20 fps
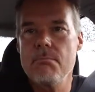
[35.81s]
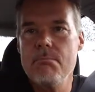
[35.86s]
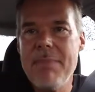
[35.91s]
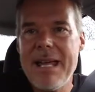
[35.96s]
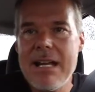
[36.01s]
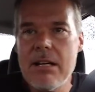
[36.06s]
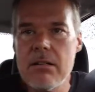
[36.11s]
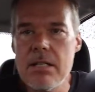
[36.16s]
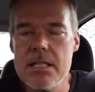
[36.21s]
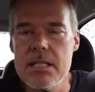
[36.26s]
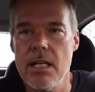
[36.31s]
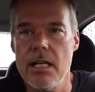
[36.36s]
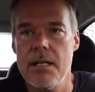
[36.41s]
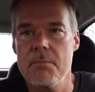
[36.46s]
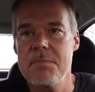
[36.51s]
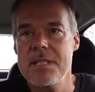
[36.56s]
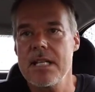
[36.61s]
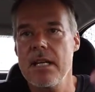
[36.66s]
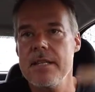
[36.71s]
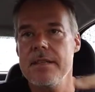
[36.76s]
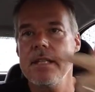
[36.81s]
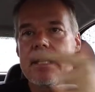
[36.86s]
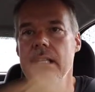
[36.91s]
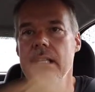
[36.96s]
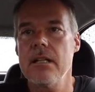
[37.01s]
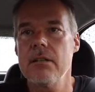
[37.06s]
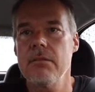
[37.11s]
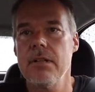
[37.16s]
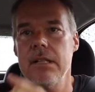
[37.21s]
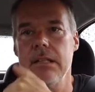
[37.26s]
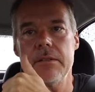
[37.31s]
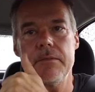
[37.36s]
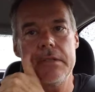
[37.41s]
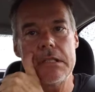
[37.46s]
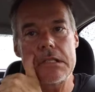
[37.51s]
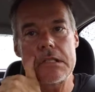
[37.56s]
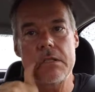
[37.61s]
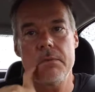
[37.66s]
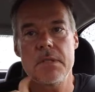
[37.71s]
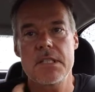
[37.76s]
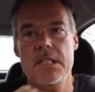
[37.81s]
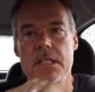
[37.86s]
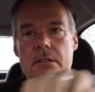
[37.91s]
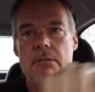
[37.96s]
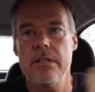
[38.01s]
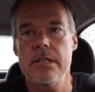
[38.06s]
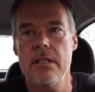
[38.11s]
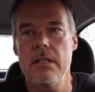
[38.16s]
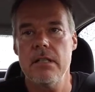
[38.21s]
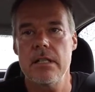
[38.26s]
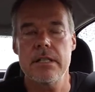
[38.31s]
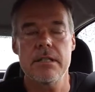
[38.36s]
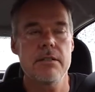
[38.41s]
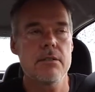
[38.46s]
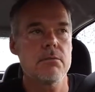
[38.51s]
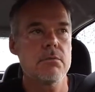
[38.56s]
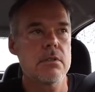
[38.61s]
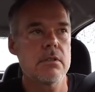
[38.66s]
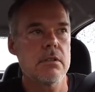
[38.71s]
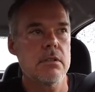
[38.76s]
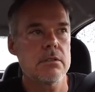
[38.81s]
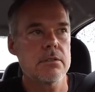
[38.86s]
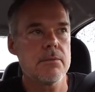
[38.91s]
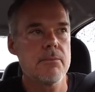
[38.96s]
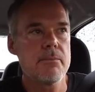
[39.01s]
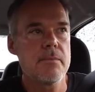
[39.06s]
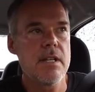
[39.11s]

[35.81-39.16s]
paradigms that I think are relevant to what's going on in the world.